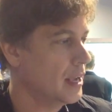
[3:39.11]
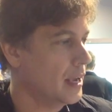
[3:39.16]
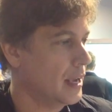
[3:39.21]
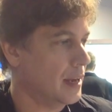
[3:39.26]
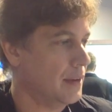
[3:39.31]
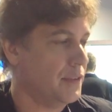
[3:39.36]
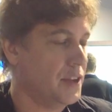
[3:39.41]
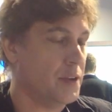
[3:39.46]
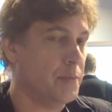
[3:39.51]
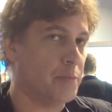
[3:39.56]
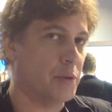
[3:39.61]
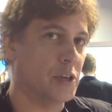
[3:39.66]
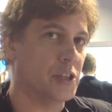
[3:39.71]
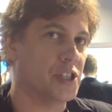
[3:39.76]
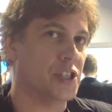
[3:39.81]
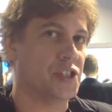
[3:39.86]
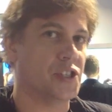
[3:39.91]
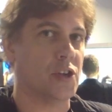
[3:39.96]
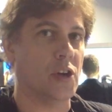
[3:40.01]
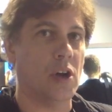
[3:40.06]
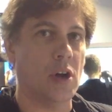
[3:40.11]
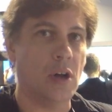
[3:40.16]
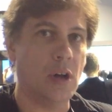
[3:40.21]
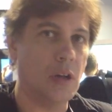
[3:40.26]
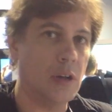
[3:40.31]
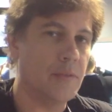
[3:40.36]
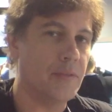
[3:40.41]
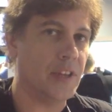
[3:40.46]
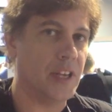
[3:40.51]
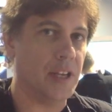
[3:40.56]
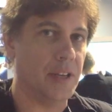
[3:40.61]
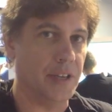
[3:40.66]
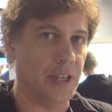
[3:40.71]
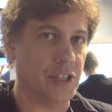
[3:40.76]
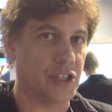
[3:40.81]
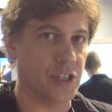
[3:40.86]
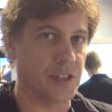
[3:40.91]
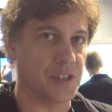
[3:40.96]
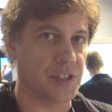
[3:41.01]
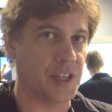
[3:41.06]
And if you purchase all of the
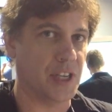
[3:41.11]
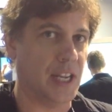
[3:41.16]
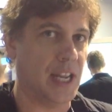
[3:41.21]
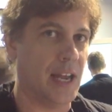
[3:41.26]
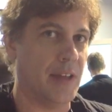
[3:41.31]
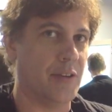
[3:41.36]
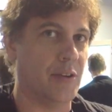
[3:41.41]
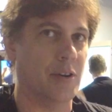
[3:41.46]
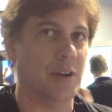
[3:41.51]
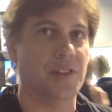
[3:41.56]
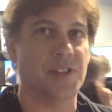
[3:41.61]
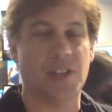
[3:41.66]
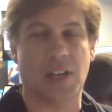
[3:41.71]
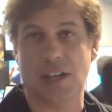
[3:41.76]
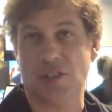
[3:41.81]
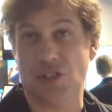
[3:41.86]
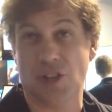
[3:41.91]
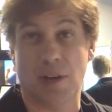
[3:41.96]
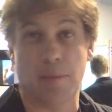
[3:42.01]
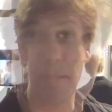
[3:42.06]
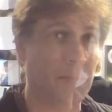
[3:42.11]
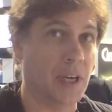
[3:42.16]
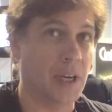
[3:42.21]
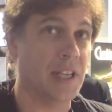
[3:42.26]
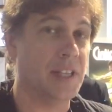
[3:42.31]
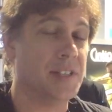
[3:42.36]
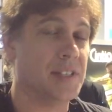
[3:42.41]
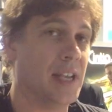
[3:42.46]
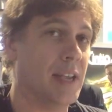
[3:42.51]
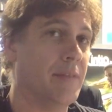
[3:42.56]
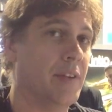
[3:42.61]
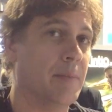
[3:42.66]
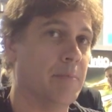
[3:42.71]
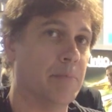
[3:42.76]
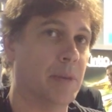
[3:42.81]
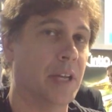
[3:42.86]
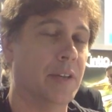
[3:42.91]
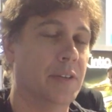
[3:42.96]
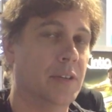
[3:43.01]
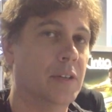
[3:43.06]
editions together, it's actually a money-saving
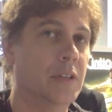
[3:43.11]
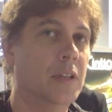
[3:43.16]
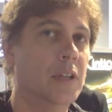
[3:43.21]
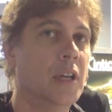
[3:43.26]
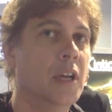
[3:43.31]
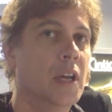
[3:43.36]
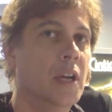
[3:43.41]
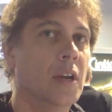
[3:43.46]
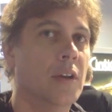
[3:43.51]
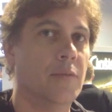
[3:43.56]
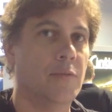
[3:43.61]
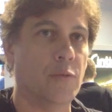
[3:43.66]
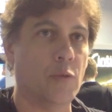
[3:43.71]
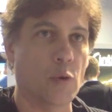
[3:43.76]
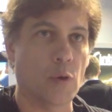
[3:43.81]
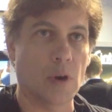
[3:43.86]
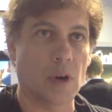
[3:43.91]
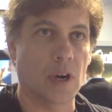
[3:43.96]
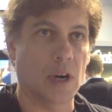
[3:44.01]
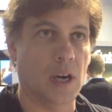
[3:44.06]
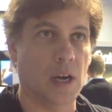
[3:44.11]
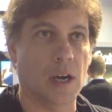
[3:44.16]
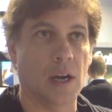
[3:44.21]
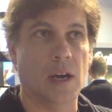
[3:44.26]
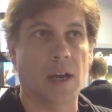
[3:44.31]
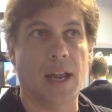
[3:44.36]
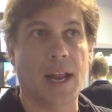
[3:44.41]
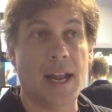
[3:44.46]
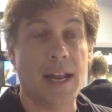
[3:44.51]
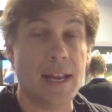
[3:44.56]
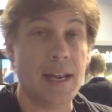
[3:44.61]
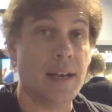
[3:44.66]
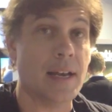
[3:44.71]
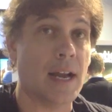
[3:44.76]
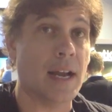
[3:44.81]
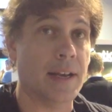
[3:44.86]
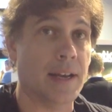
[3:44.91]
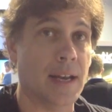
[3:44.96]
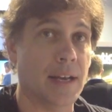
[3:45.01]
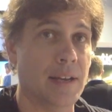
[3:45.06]
bundle for
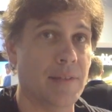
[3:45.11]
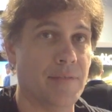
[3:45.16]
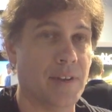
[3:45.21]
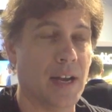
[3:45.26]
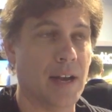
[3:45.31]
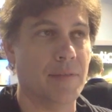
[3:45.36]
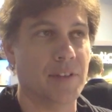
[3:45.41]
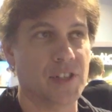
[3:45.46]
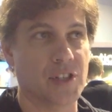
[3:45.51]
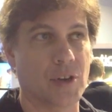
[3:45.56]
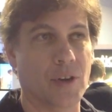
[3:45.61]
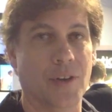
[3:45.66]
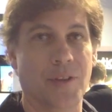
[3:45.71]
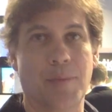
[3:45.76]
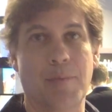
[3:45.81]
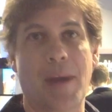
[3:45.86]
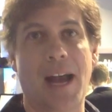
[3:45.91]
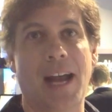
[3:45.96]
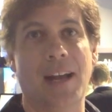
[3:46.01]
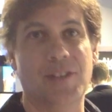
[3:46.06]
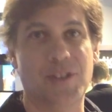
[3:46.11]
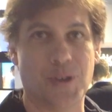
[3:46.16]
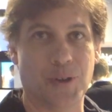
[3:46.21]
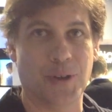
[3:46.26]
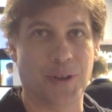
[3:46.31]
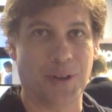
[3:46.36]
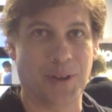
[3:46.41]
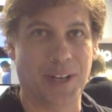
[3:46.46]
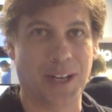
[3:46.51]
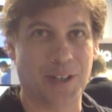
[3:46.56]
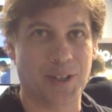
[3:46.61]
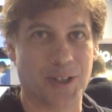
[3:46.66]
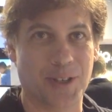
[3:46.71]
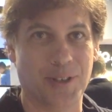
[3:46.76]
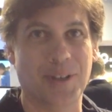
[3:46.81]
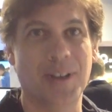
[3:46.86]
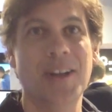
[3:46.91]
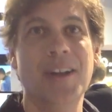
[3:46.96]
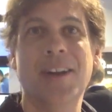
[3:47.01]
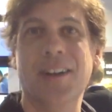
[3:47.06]
$89.95. It's called the Master
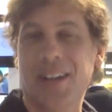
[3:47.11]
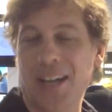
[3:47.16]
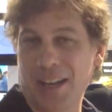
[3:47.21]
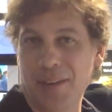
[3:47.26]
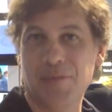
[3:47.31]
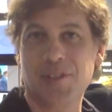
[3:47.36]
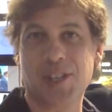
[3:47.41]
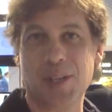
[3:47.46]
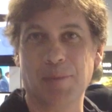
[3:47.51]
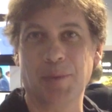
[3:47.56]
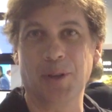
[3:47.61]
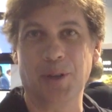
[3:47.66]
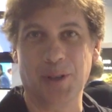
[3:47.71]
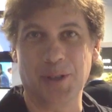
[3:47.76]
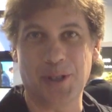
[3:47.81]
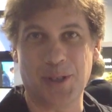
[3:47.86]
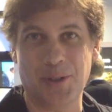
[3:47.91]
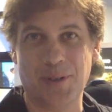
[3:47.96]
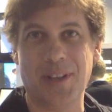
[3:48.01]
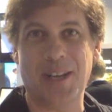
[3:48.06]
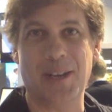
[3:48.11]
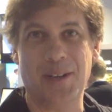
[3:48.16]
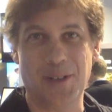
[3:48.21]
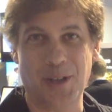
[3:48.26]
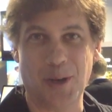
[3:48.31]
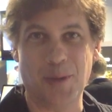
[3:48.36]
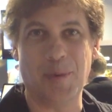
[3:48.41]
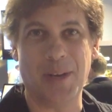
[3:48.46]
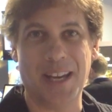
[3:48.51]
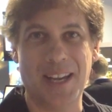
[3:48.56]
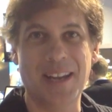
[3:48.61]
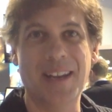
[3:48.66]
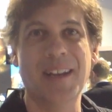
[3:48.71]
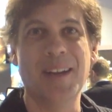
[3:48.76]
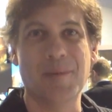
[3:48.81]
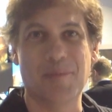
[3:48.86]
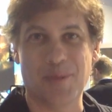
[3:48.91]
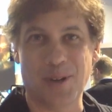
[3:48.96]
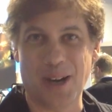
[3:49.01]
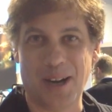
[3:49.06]
Collection, kind of similar to the Adobe
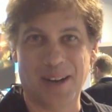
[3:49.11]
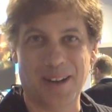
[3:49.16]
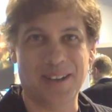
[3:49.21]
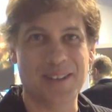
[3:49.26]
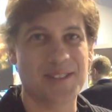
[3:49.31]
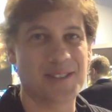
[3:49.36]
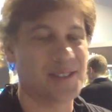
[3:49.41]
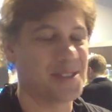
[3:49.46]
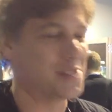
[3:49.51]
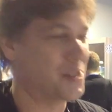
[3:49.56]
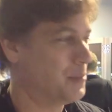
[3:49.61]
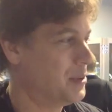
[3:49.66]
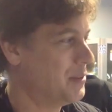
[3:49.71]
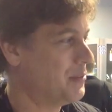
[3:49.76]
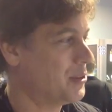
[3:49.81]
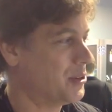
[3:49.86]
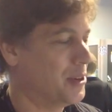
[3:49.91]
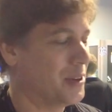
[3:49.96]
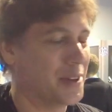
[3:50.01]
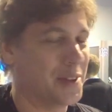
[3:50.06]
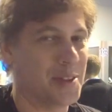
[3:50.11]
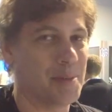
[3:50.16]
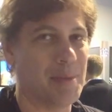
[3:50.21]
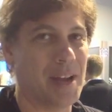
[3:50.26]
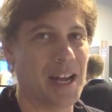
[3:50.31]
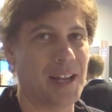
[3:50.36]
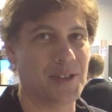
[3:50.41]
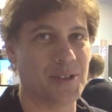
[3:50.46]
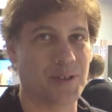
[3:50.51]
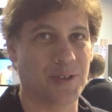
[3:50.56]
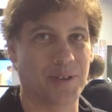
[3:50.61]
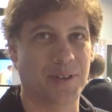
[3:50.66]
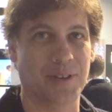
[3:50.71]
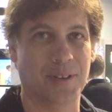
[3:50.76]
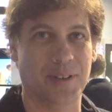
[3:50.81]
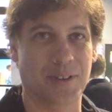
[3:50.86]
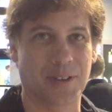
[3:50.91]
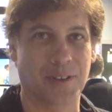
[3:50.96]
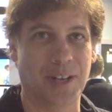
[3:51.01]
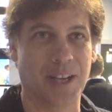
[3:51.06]
products, so we've called it the Master
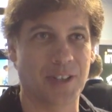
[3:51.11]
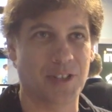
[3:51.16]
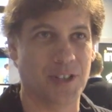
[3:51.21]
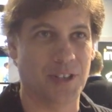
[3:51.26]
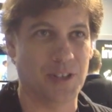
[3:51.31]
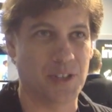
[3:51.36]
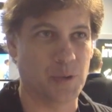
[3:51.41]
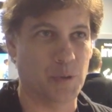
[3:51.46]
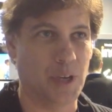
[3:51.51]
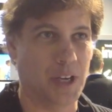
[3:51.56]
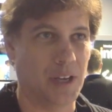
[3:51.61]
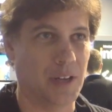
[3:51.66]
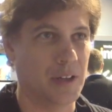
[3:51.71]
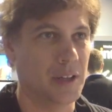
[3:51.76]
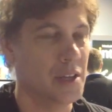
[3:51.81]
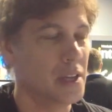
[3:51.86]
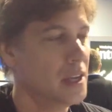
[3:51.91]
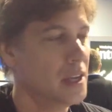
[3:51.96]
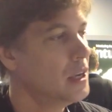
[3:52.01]
Collection as well.